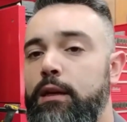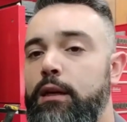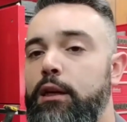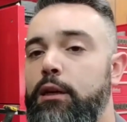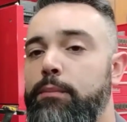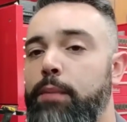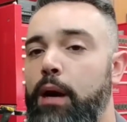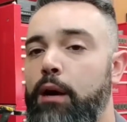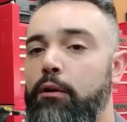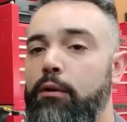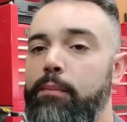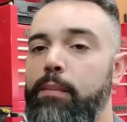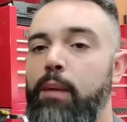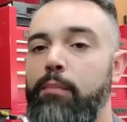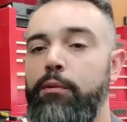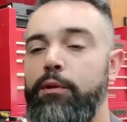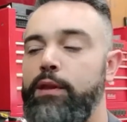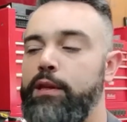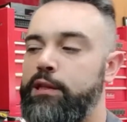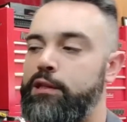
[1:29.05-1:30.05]
you might
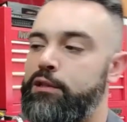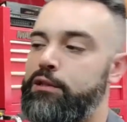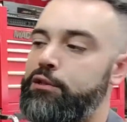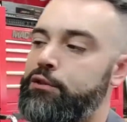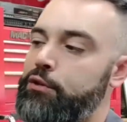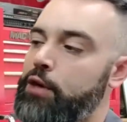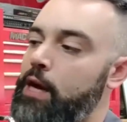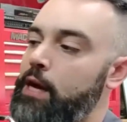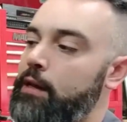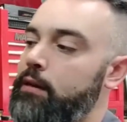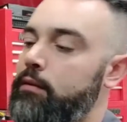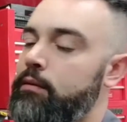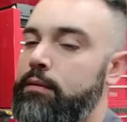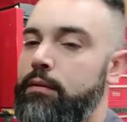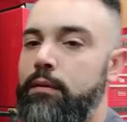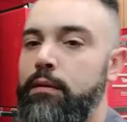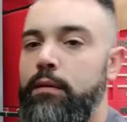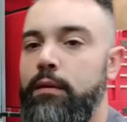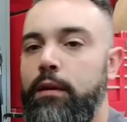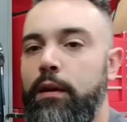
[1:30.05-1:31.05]
remember this strut
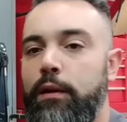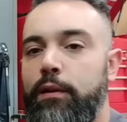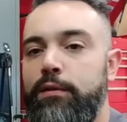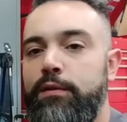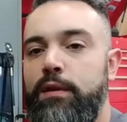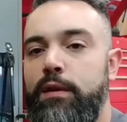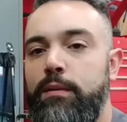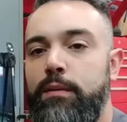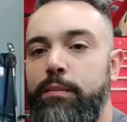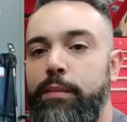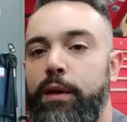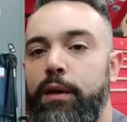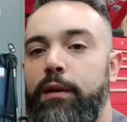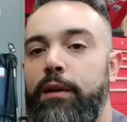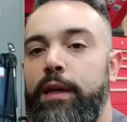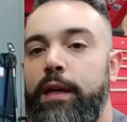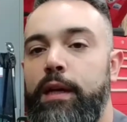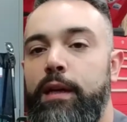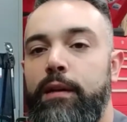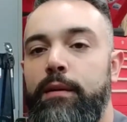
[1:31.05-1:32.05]
that goes in the middle
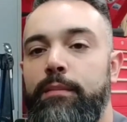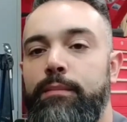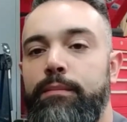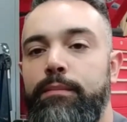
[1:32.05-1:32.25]
here,